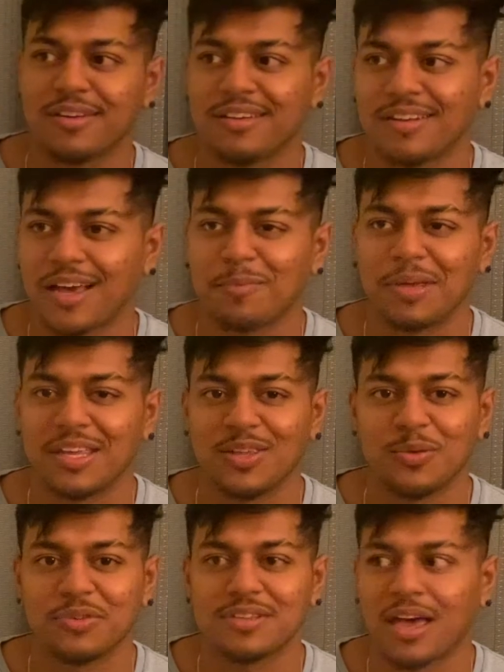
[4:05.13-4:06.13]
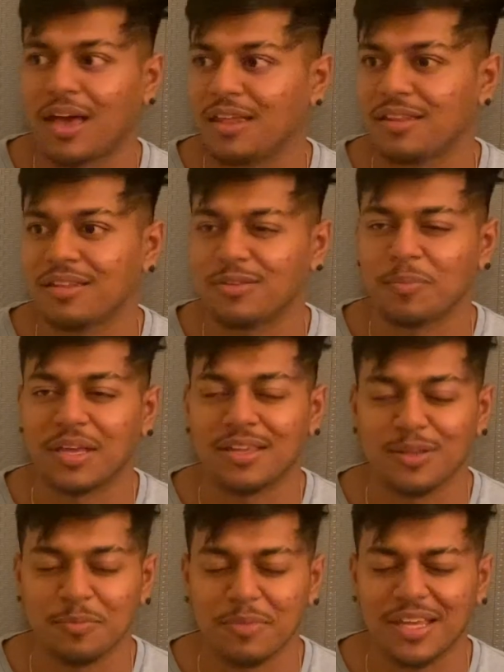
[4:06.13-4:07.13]
not making you
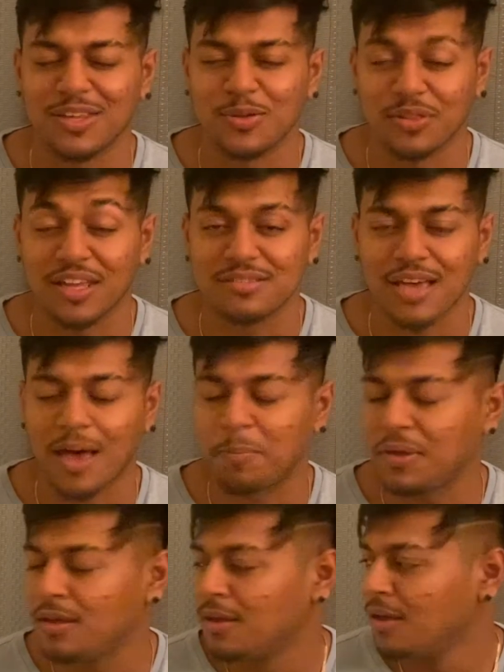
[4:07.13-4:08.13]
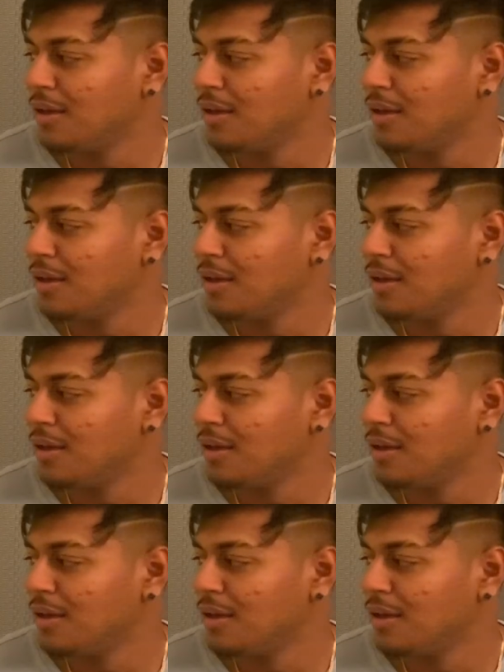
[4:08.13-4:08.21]
making you less happy.